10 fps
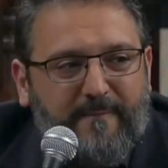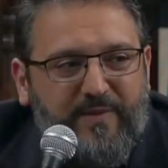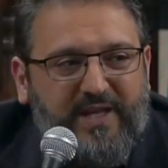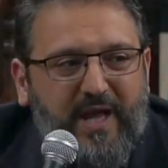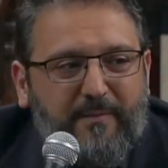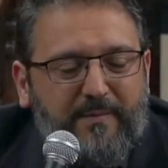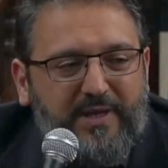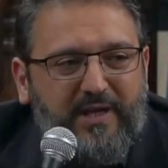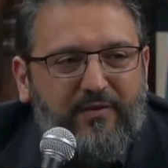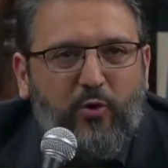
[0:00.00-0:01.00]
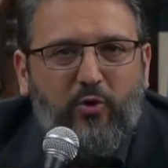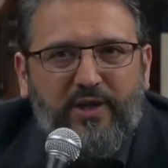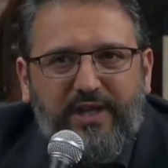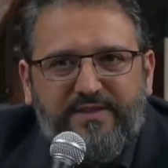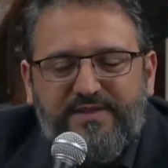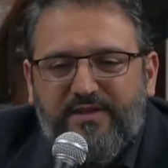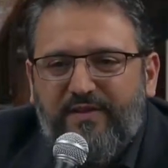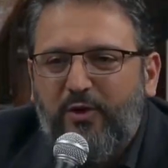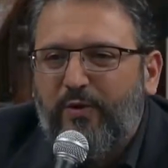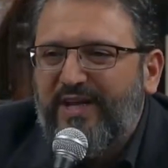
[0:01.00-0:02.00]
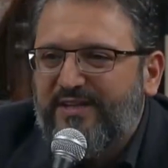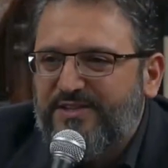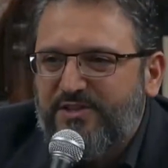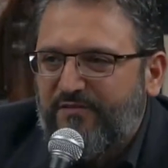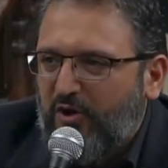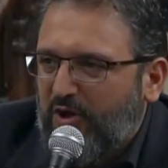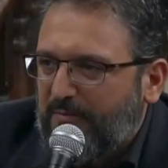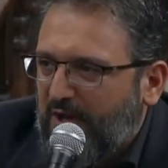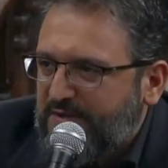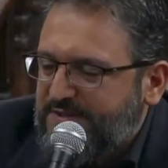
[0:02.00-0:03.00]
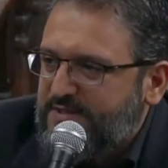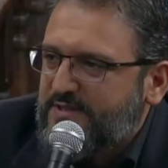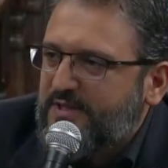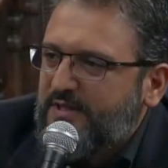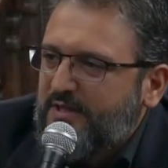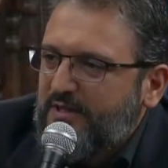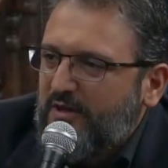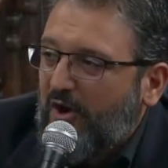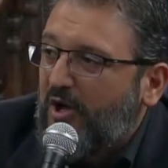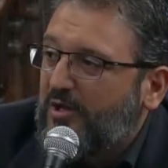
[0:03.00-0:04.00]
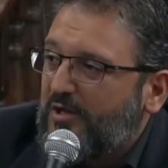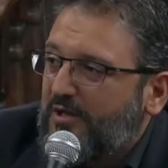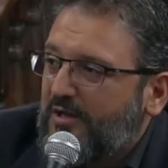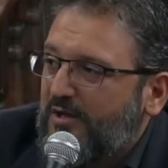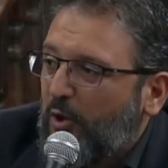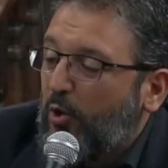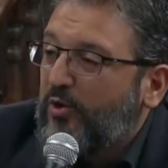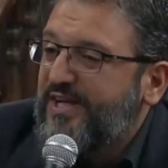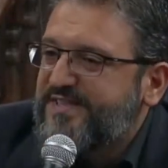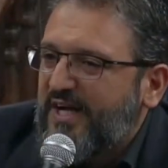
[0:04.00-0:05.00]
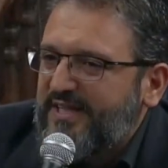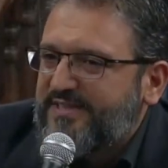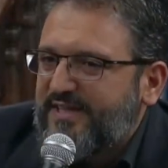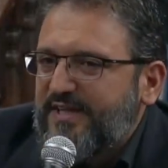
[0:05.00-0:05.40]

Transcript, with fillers: The Kaaba being the holiest, the greatest of all mosques, all holy sites in